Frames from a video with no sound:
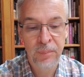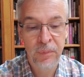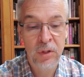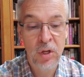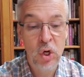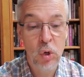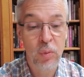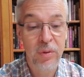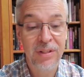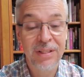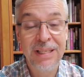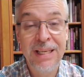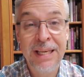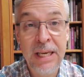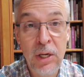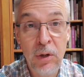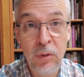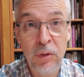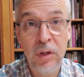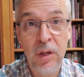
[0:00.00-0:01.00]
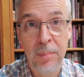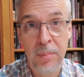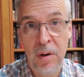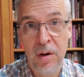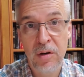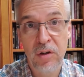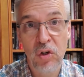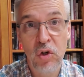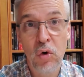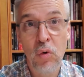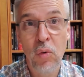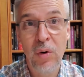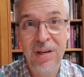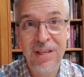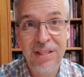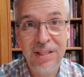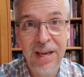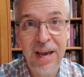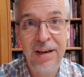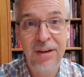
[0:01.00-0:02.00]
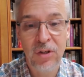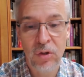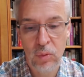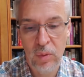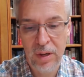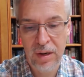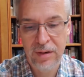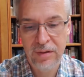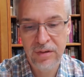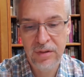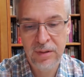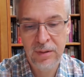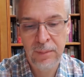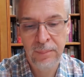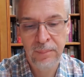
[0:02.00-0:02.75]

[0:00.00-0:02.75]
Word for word: who was killed among you where Satan dwells.